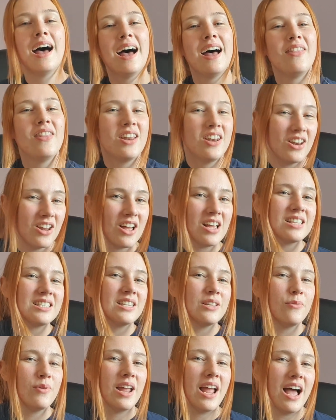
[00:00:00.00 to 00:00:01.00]
And then
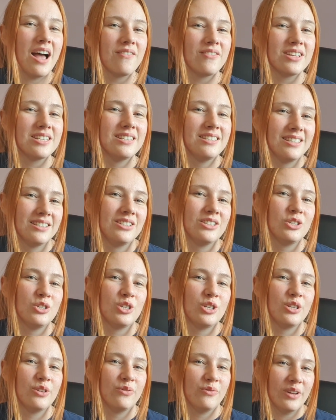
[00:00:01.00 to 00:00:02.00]
lastly, we have
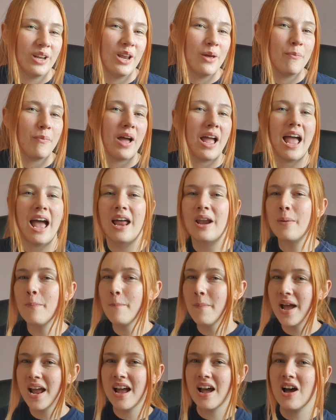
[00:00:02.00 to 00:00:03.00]
Assistant to the Villain by Hannah
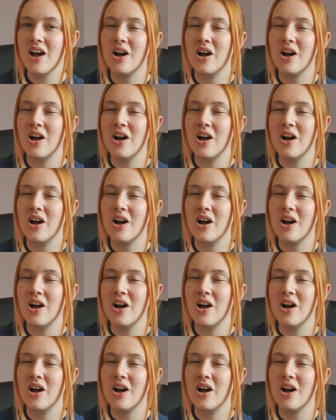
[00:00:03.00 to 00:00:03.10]
Mayer.